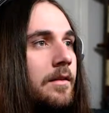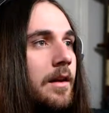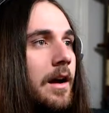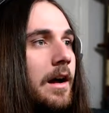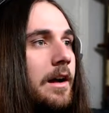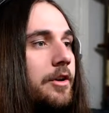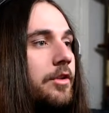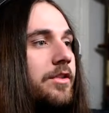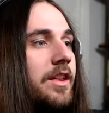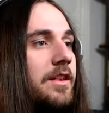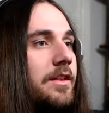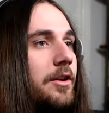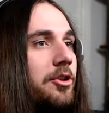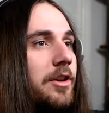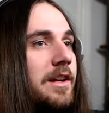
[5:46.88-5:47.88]
I don't think
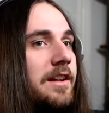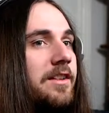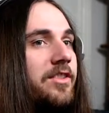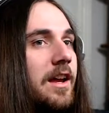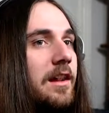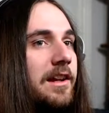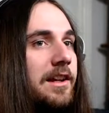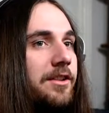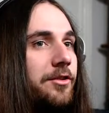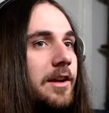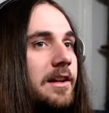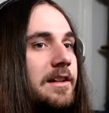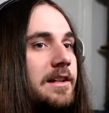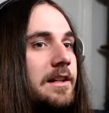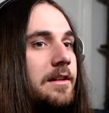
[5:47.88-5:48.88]
there are any skellies
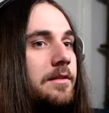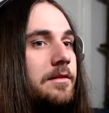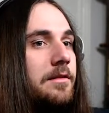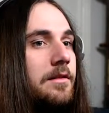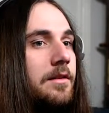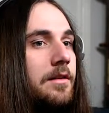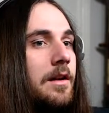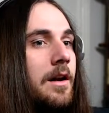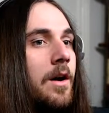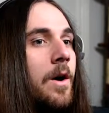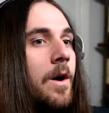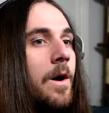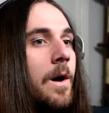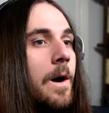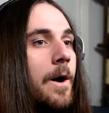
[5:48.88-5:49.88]
around here.
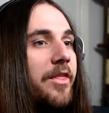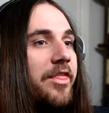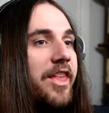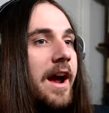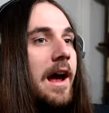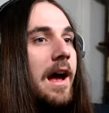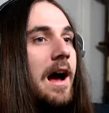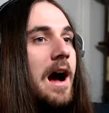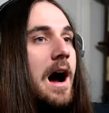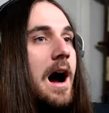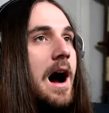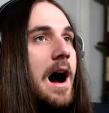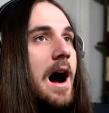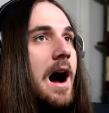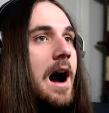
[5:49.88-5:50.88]
Oh, there
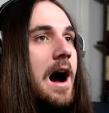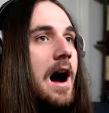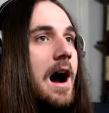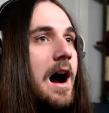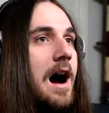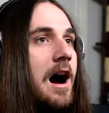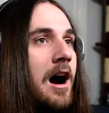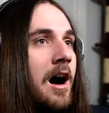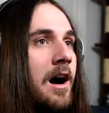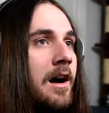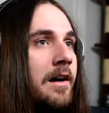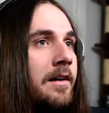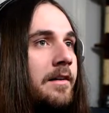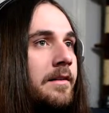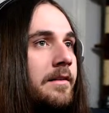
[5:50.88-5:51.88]

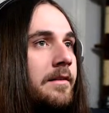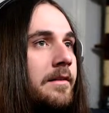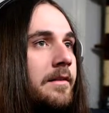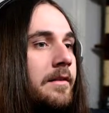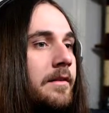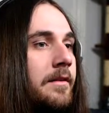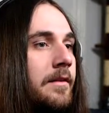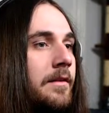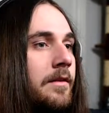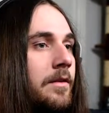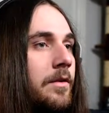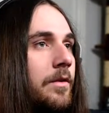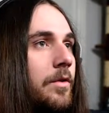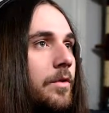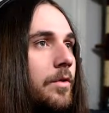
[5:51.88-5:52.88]
are.
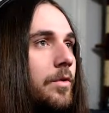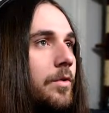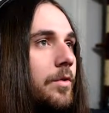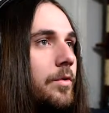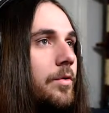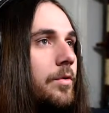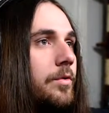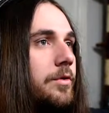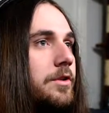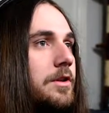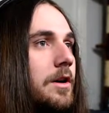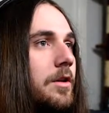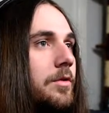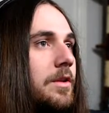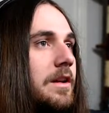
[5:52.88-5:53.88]
Oh,
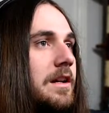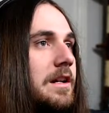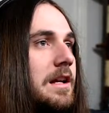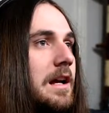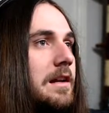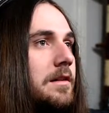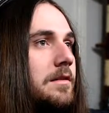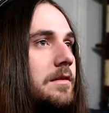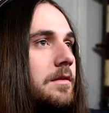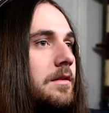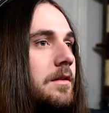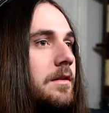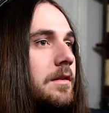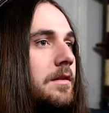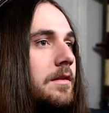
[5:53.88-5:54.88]
y'all gonna get it.
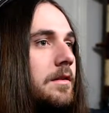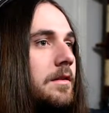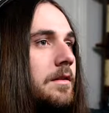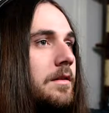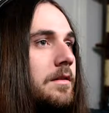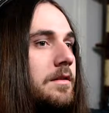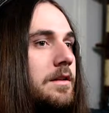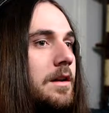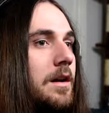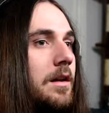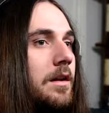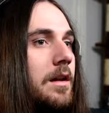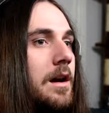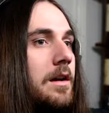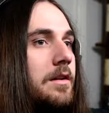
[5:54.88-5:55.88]

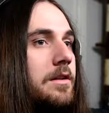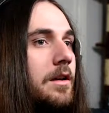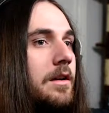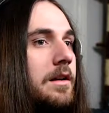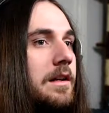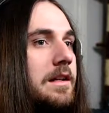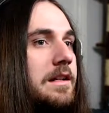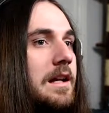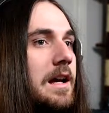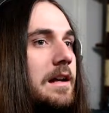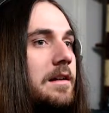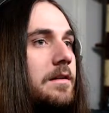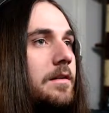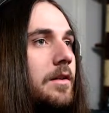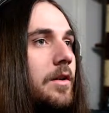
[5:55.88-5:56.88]
Y'all are gonna get
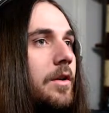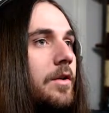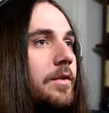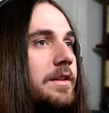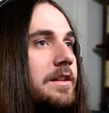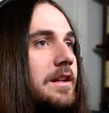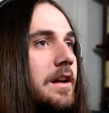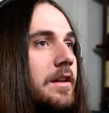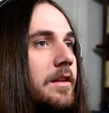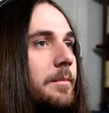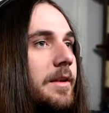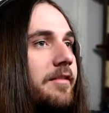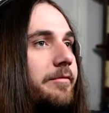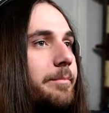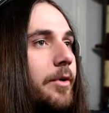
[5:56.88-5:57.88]
it. Oh, and none of them
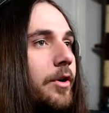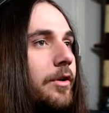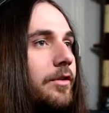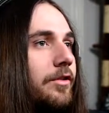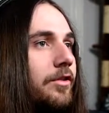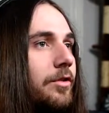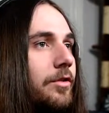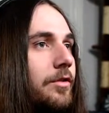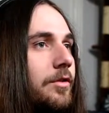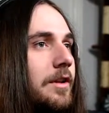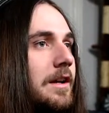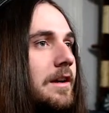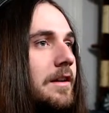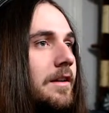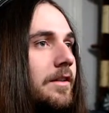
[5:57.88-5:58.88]
have bows too.
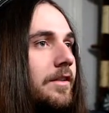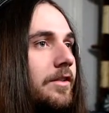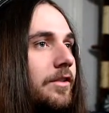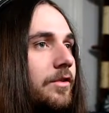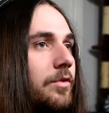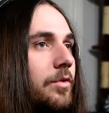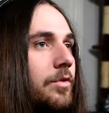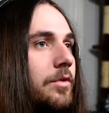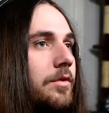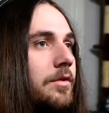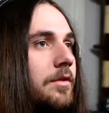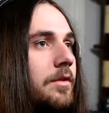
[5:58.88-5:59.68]
This is good,